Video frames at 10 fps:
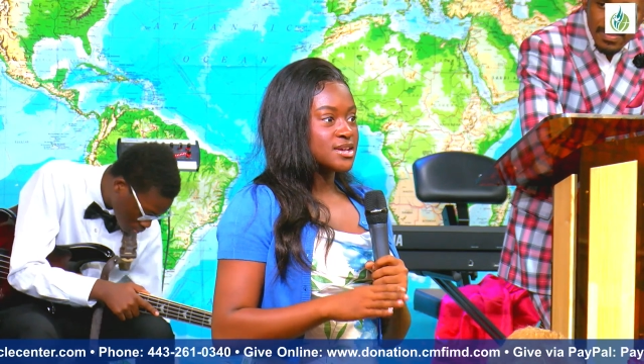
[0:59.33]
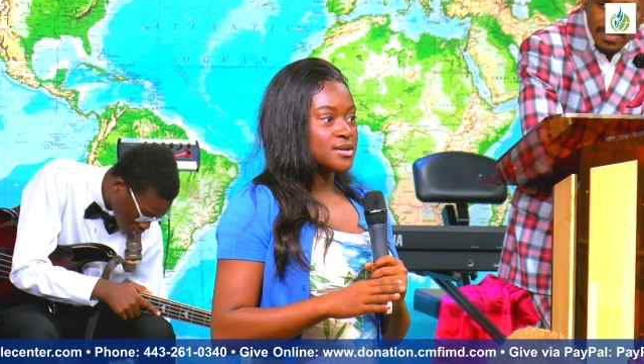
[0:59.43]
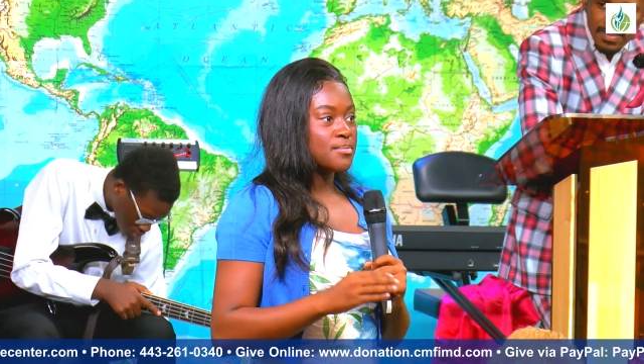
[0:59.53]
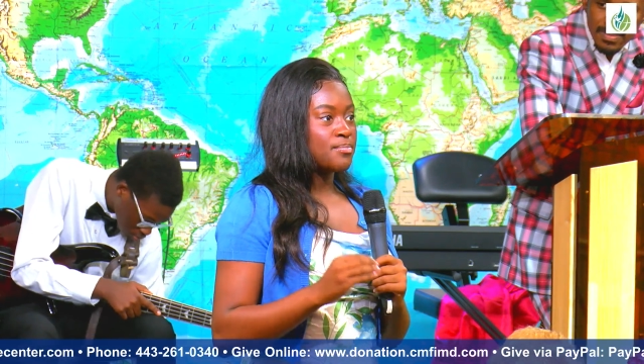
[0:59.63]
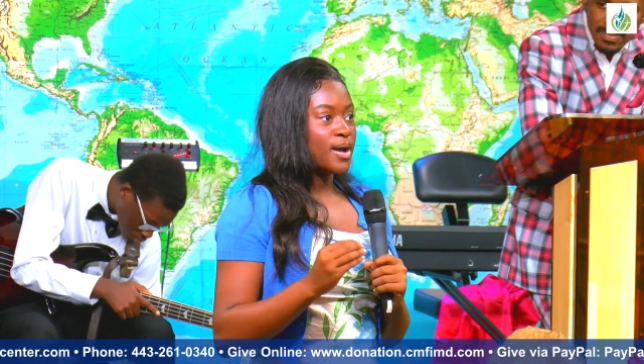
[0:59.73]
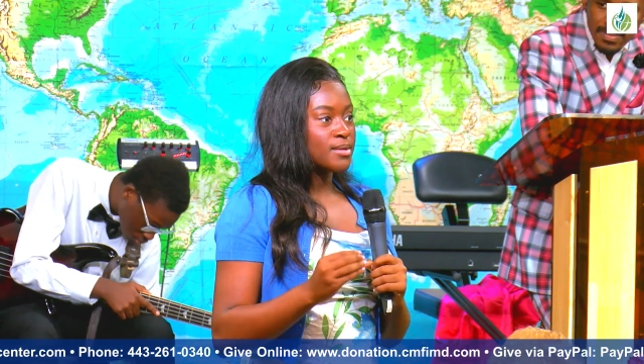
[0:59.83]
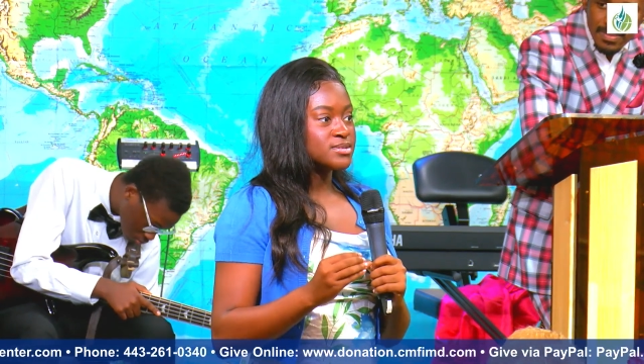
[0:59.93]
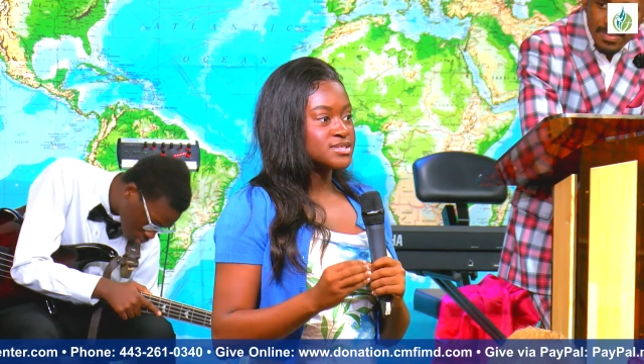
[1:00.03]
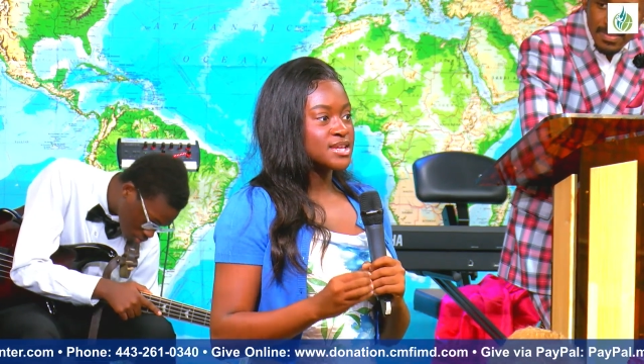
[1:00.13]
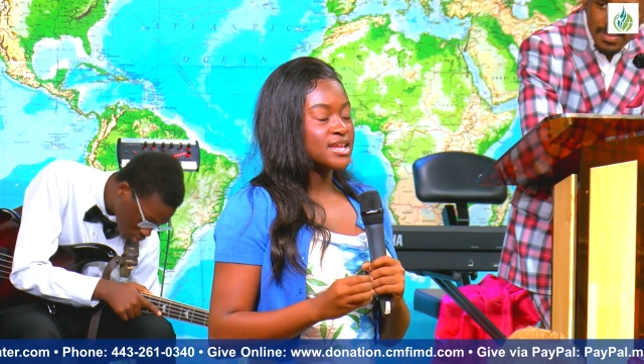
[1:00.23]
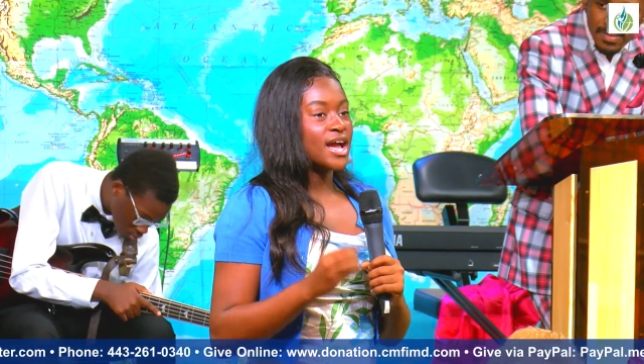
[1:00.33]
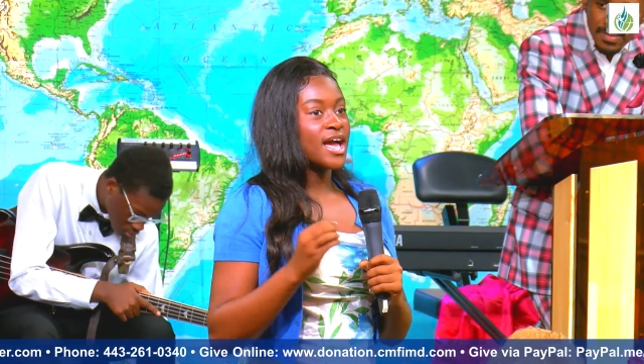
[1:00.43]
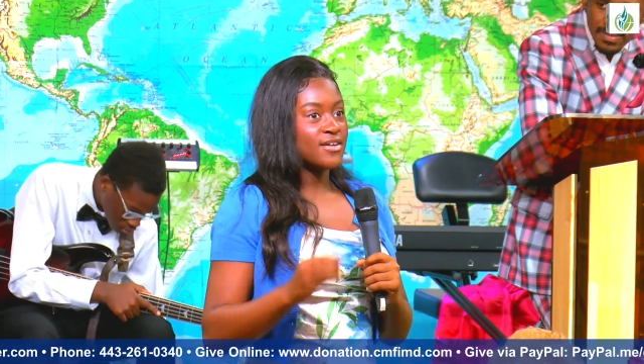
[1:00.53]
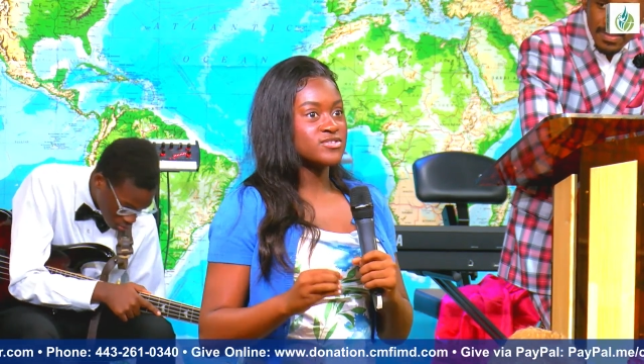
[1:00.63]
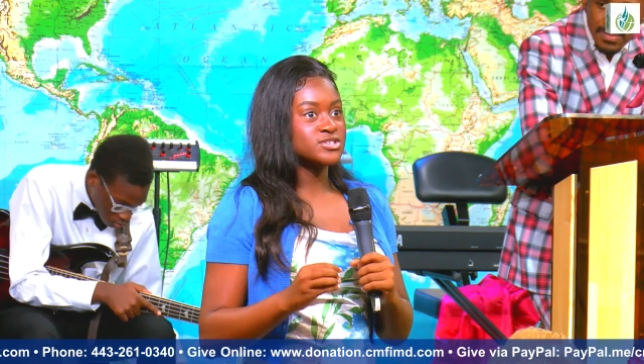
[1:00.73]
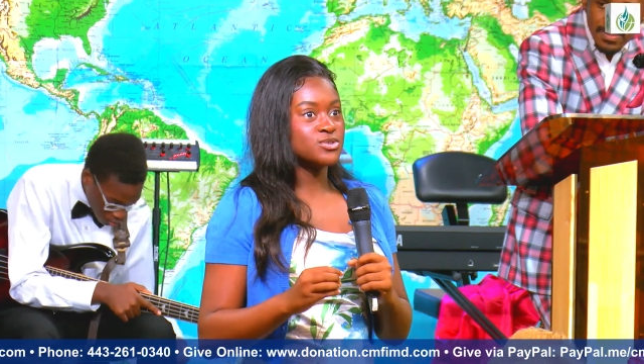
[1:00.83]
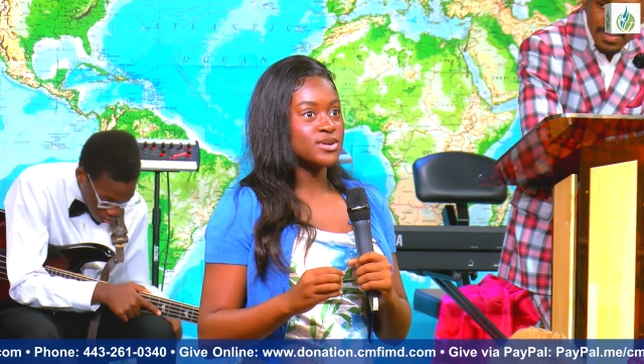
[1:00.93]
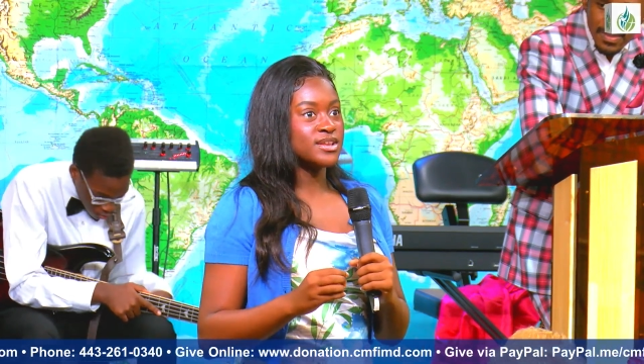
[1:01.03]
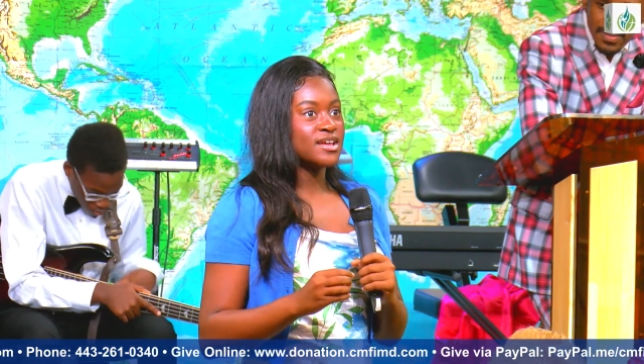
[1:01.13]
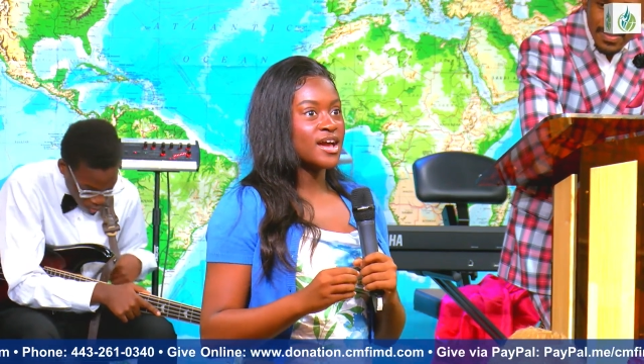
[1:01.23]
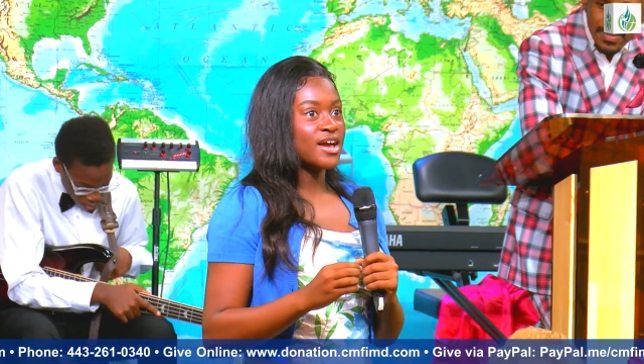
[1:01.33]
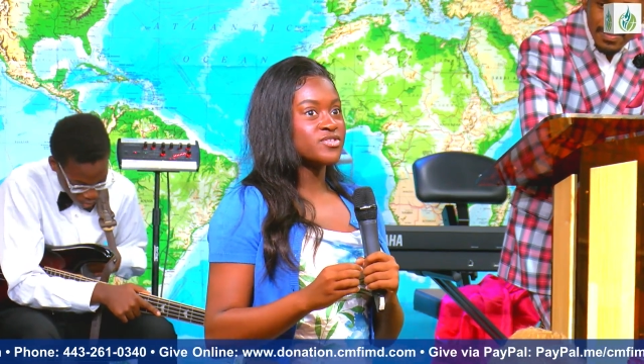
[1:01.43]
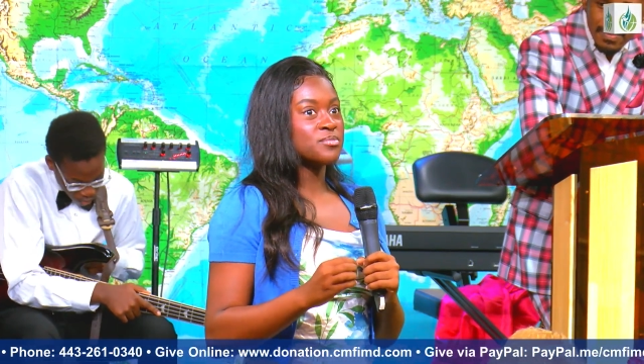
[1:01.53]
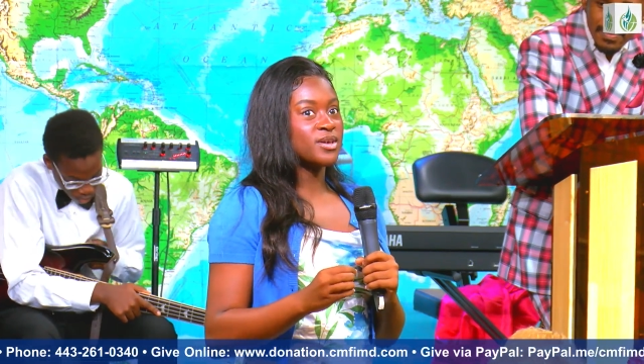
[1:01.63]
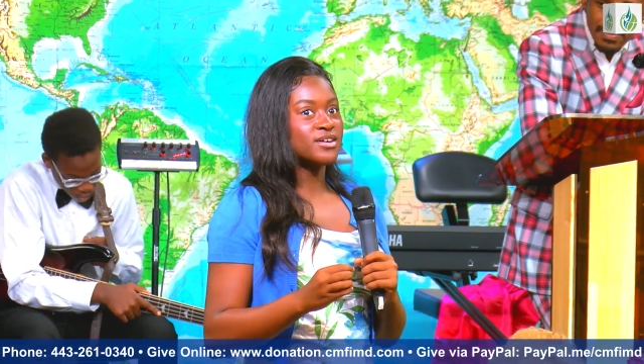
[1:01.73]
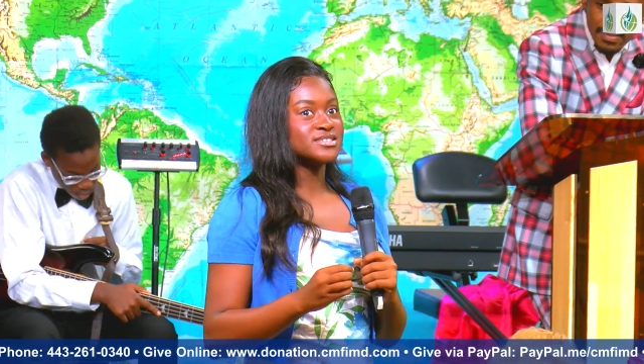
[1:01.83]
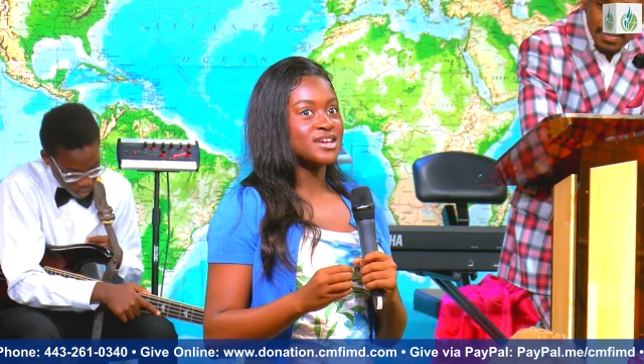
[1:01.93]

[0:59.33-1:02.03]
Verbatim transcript: a bible study i have to join i have to be on